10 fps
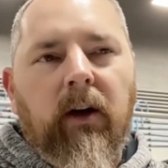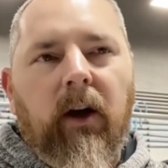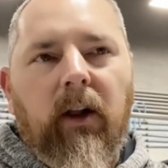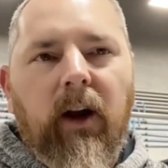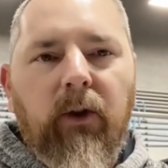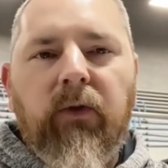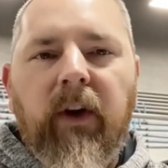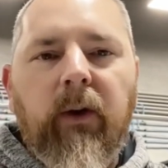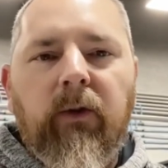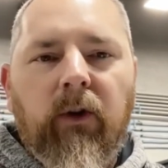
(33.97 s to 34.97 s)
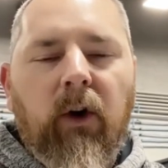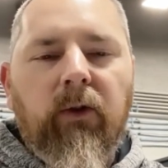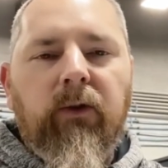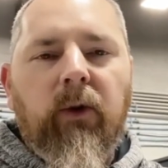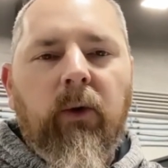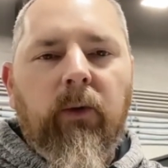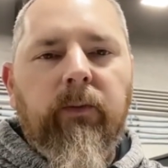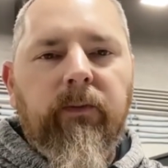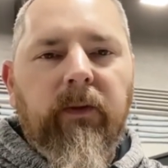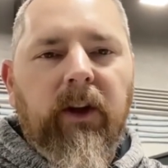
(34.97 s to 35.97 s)
A lot of those videos are also
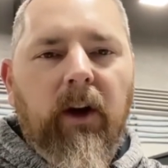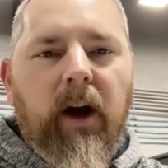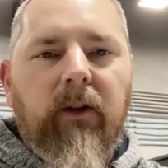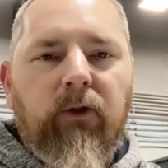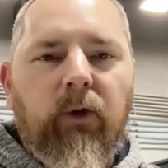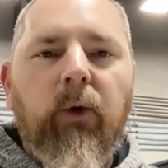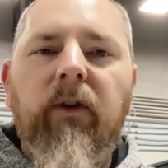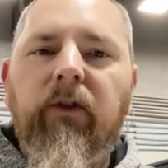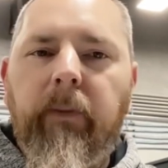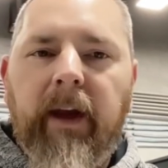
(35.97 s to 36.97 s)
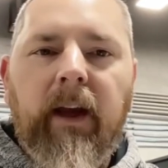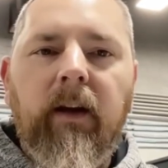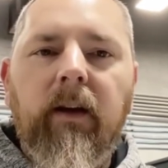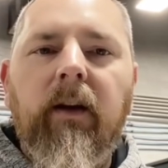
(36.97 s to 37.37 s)
not true to speed.